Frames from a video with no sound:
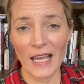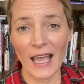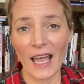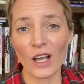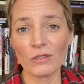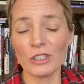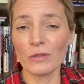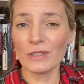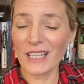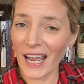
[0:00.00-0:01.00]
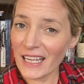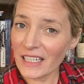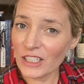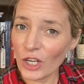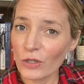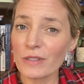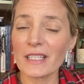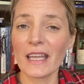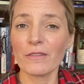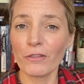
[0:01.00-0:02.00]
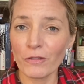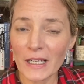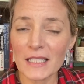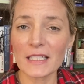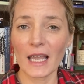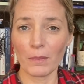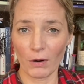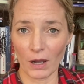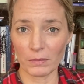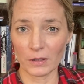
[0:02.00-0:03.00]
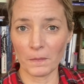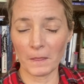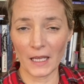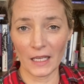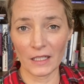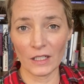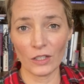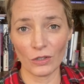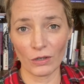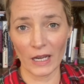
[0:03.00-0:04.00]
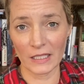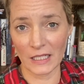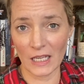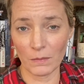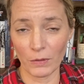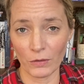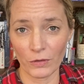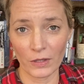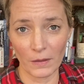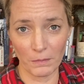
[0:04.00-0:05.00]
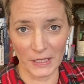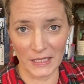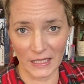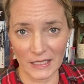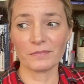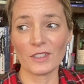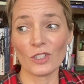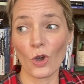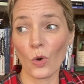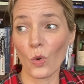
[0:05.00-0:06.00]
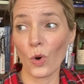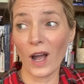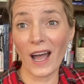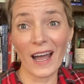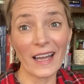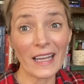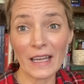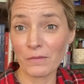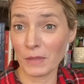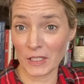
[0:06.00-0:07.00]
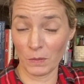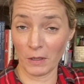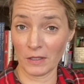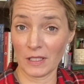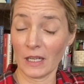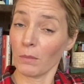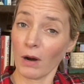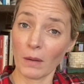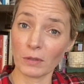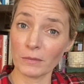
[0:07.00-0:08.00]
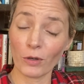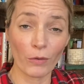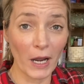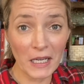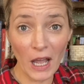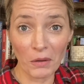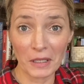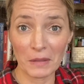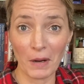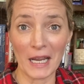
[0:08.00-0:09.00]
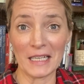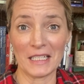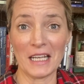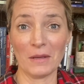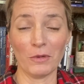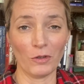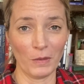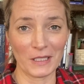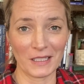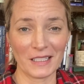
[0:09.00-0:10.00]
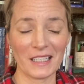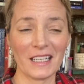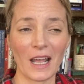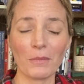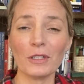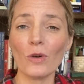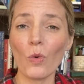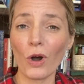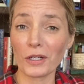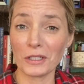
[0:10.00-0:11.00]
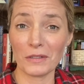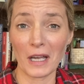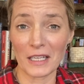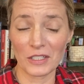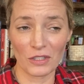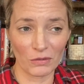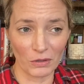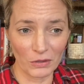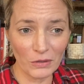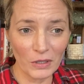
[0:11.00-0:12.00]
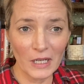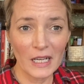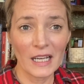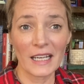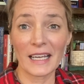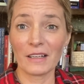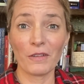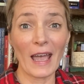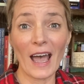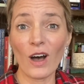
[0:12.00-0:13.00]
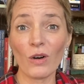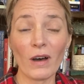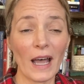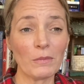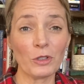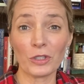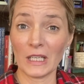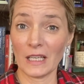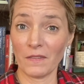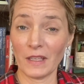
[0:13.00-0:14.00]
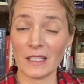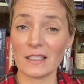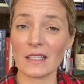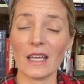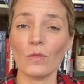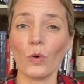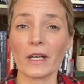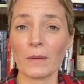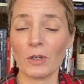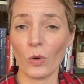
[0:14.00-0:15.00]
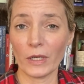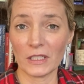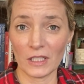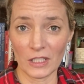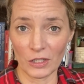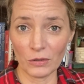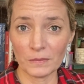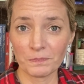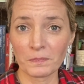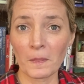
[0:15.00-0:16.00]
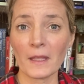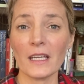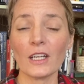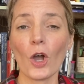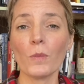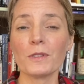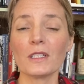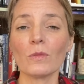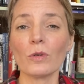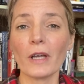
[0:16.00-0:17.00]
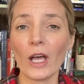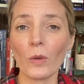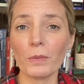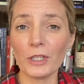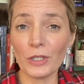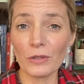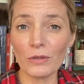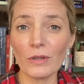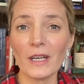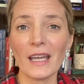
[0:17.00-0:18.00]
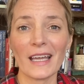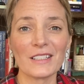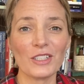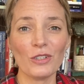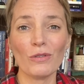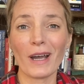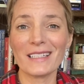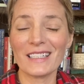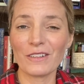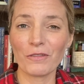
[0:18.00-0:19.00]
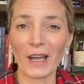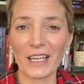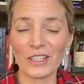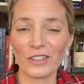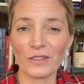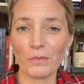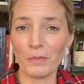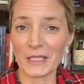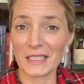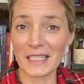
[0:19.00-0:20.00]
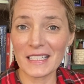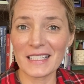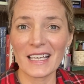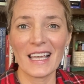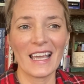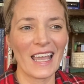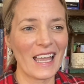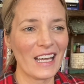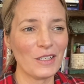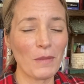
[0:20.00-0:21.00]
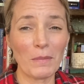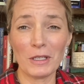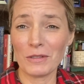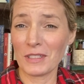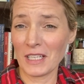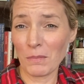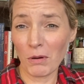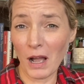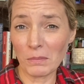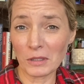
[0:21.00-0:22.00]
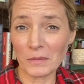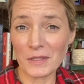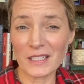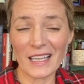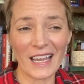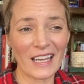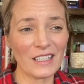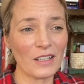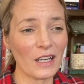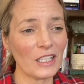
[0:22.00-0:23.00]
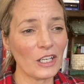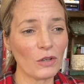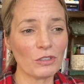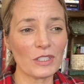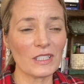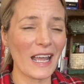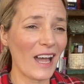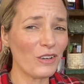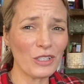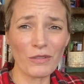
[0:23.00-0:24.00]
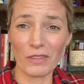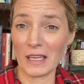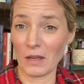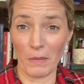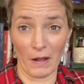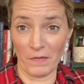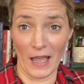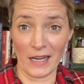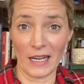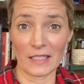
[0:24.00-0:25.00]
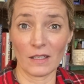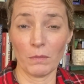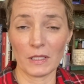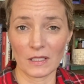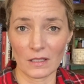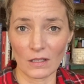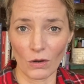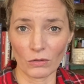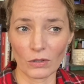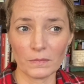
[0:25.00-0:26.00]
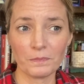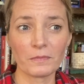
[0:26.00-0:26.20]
how to diagnose and fix a problem in your antique booth business. So I am experiencing a problem right now in my antique booth business, and I'm going to walk you guys through kind of how I'm looking at this and what I'm going to do, in hopes that it will help you as you identify your business and maybe you see problems, and just how do you think about that as a business owner?